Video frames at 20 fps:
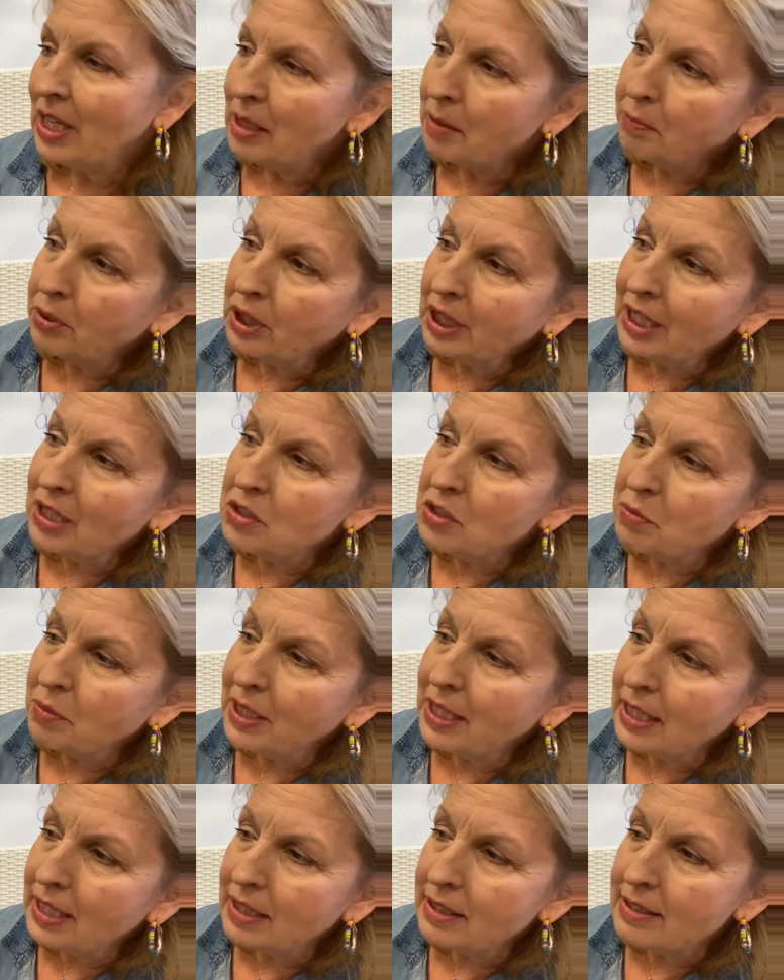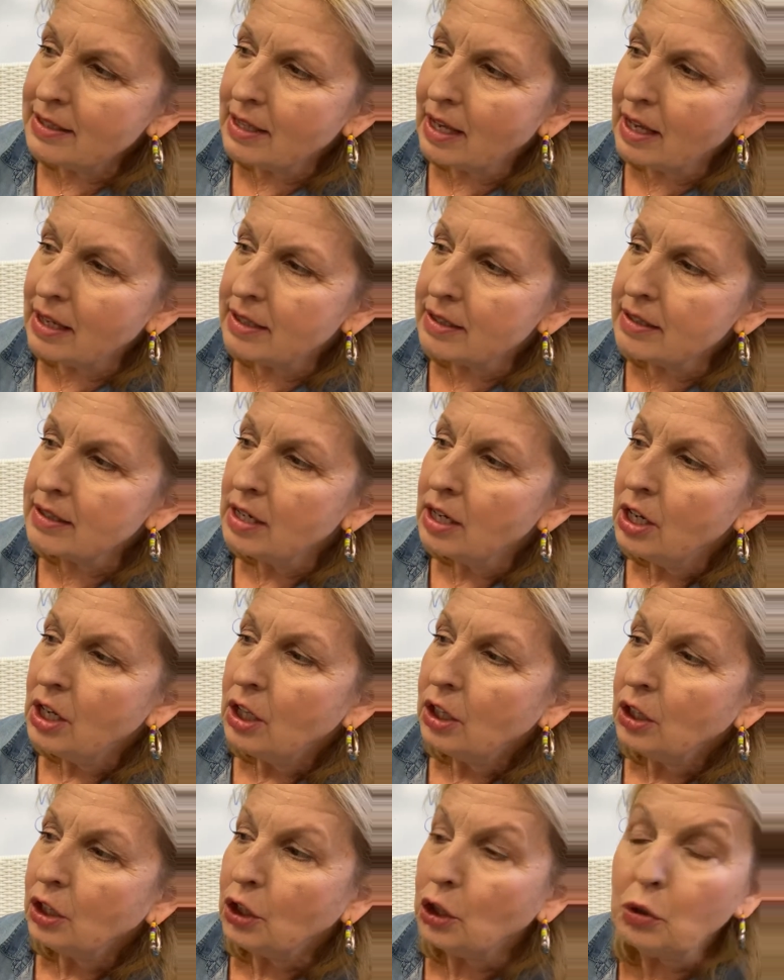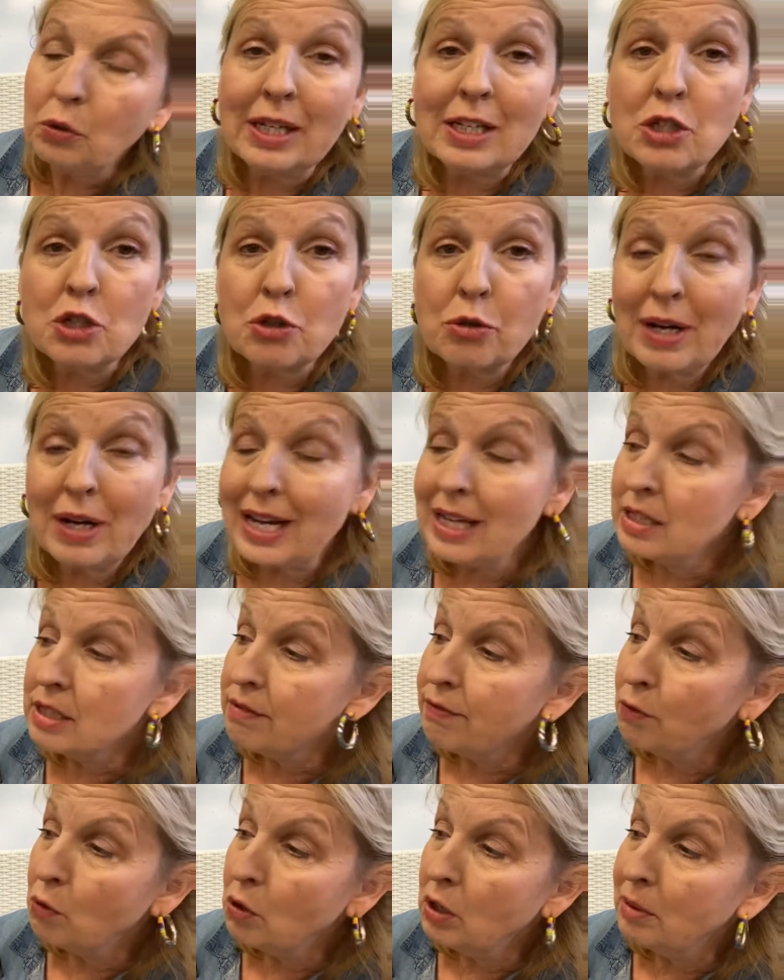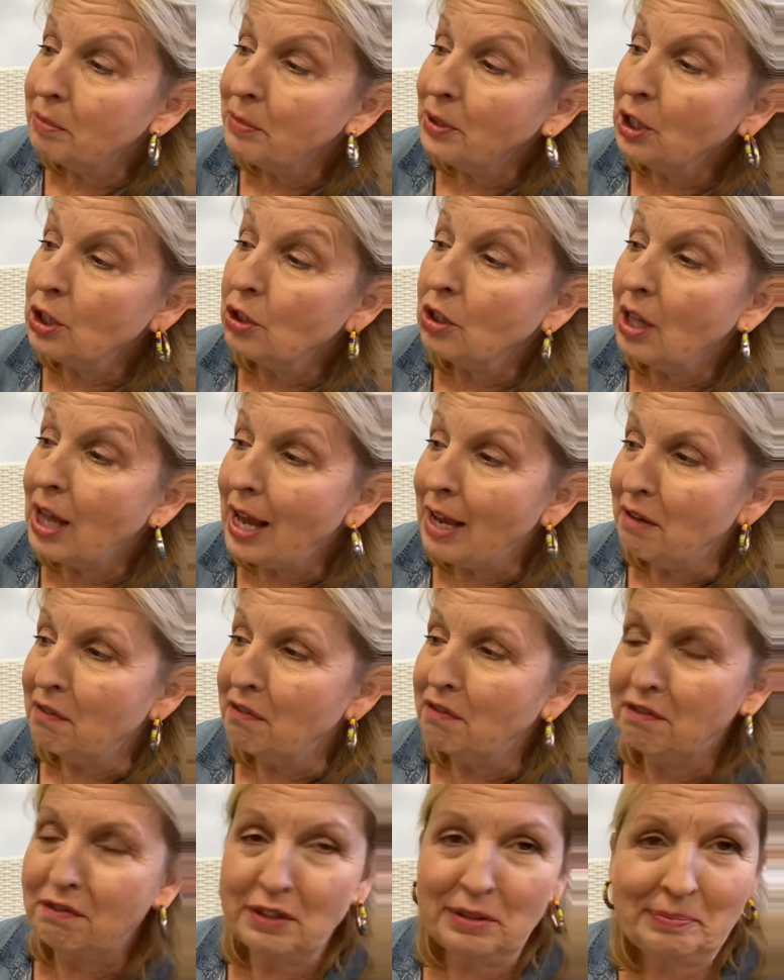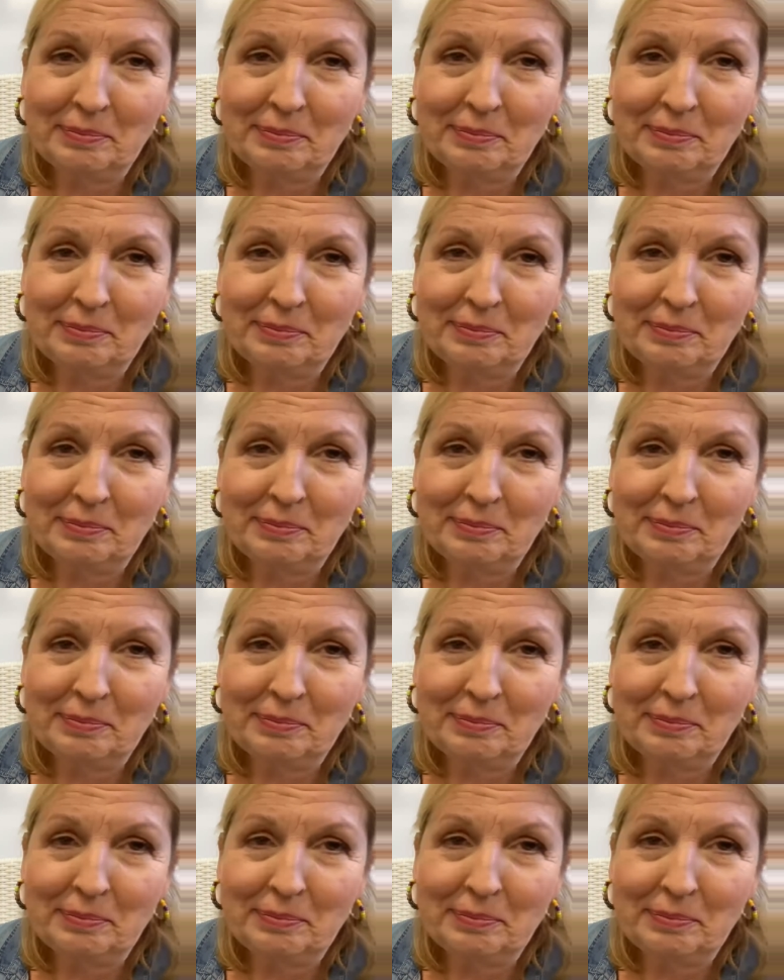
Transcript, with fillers: Bookie's reading says, you can transform your life.